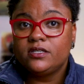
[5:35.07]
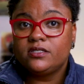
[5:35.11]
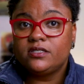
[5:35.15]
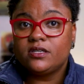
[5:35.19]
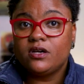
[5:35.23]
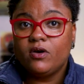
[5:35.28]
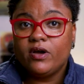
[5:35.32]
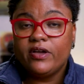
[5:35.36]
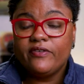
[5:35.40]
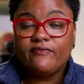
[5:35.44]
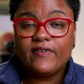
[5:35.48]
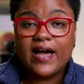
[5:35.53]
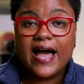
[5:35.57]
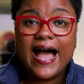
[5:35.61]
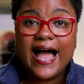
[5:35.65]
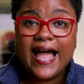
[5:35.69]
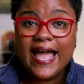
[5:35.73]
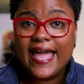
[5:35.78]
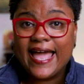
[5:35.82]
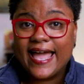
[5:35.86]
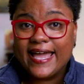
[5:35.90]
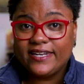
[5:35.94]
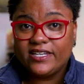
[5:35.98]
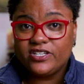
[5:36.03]
So if I
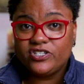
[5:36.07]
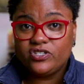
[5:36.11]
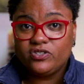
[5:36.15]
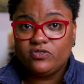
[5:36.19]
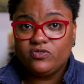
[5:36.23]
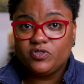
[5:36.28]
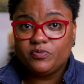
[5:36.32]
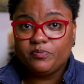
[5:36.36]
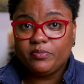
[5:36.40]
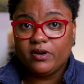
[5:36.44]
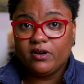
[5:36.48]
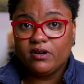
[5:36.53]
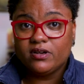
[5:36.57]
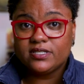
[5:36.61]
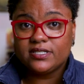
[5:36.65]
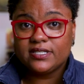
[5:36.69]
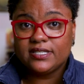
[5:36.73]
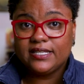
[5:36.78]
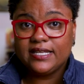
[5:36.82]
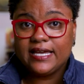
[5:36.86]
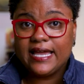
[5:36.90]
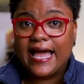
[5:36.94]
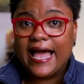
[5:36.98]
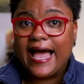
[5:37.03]
had to choose
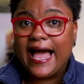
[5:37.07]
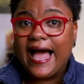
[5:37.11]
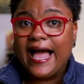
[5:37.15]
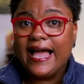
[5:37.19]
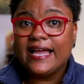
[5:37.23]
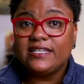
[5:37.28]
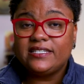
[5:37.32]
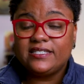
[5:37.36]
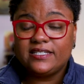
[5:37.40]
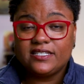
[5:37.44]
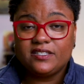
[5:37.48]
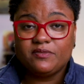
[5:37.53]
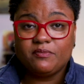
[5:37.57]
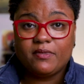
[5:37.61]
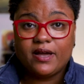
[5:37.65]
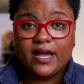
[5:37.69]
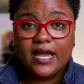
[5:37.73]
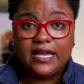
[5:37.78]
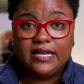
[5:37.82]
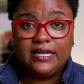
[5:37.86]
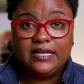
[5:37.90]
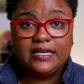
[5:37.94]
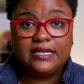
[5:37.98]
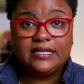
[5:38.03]
personally, I just
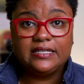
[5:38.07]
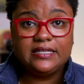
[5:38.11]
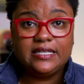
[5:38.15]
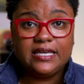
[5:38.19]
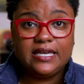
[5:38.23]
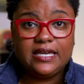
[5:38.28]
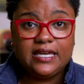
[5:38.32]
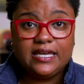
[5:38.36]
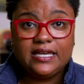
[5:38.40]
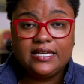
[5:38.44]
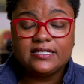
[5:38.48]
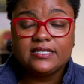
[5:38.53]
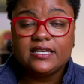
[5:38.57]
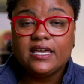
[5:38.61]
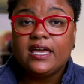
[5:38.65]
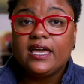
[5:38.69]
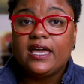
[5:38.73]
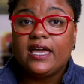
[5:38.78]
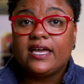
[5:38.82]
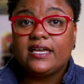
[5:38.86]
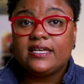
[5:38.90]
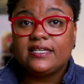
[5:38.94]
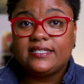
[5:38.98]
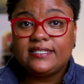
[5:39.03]
might get these
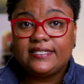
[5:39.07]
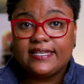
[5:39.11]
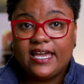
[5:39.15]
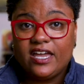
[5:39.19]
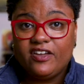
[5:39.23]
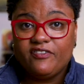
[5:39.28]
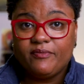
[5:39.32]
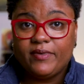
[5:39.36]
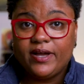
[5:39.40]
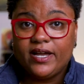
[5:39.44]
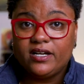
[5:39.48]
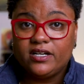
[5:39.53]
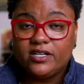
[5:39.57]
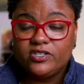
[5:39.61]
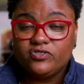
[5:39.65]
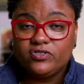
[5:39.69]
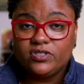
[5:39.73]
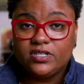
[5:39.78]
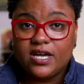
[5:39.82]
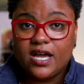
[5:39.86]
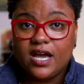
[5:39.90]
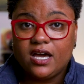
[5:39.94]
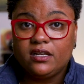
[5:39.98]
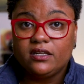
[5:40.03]
and save my
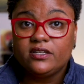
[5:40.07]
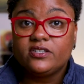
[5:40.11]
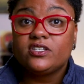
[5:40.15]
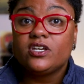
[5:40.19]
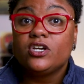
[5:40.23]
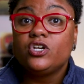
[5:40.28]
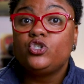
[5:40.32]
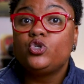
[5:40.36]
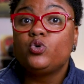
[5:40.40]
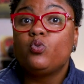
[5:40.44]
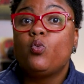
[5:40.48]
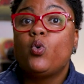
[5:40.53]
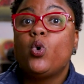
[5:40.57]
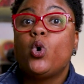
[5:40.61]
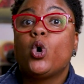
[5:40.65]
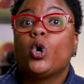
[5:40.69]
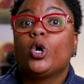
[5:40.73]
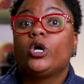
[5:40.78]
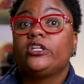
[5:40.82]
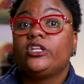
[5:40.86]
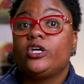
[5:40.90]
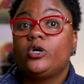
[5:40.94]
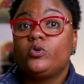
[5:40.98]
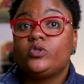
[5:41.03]
$100
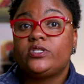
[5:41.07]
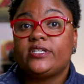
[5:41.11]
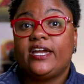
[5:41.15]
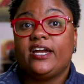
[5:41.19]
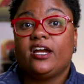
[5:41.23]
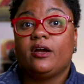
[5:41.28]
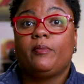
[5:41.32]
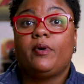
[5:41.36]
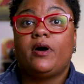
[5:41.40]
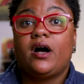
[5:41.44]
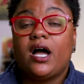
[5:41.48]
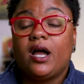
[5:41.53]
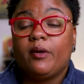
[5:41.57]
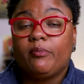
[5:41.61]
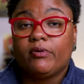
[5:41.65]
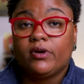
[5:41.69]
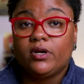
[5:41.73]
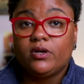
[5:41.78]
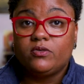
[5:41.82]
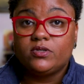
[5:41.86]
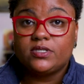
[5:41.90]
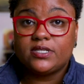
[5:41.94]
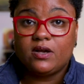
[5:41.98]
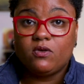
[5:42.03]
toward those AirPod
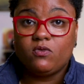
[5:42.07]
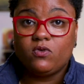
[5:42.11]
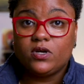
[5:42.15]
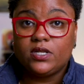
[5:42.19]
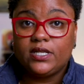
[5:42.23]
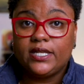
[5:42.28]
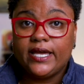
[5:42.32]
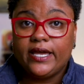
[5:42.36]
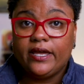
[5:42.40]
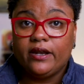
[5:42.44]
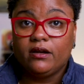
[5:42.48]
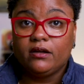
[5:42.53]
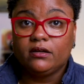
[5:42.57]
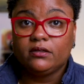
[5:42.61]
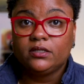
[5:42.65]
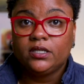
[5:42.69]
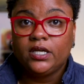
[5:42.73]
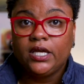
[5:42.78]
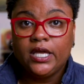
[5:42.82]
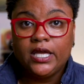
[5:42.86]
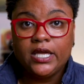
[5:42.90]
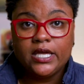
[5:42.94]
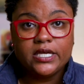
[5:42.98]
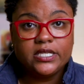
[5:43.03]
Pros I want later.
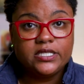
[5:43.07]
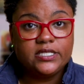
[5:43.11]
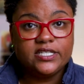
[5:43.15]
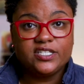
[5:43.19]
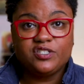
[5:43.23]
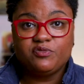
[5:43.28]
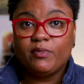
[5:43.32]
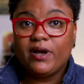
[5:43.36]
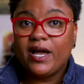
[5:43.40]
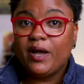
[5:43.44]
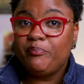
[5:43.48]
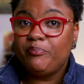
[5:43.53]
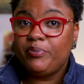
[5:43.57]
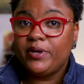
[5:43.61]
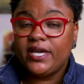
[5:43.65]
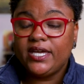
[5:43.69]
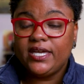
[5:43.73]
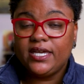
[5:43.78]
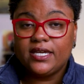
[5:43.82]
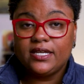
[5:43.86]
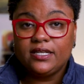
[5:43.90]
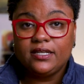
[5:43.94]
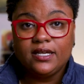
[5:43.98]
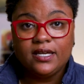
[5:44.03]
Just my
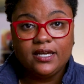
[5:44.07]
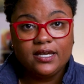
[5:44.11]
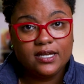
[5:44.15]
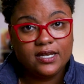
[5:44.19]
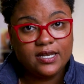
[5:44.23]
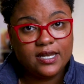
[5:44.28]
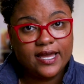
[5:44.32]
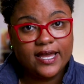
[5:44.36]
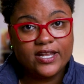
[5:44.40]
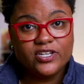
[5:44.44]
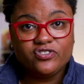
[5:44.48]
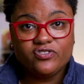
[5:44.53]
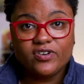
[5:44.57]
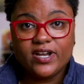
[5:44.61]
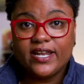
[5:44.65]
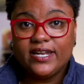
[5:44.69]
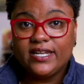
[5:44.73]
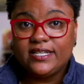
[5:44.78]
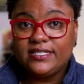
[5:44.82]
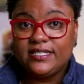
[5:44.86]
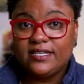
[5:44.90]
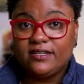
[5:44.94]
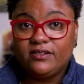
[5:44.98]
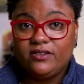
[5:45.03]
opinion, not trying
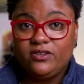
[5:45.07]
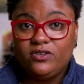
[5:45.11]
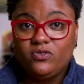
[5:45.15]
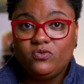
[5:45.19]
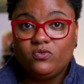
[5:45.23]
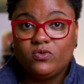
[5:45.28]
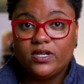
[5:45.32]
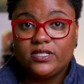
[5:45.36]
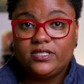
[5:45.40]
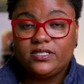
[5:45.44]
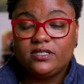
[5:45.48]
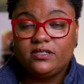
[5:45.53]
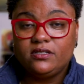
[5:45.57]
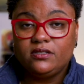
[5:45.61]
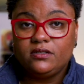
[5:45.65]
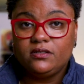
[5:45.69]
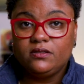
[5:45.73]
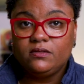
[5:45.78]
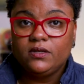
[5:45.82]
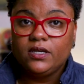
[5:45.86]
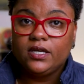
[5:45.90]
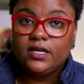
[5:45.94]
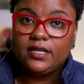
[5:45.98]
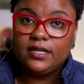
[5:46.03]
to tell you what to
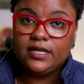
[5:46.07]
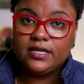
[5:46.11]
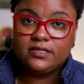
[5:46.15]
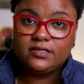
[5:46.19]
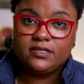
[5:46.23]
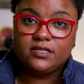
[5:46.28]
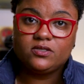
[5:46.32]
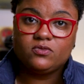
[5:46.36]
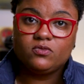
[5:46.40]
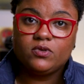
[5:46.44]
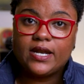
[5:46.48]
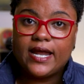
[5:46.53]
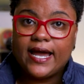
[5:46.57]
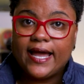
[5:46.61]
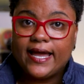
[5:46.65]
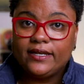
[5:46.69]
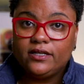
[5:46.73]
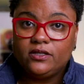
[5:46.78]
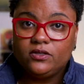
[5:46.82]
do. That's just what I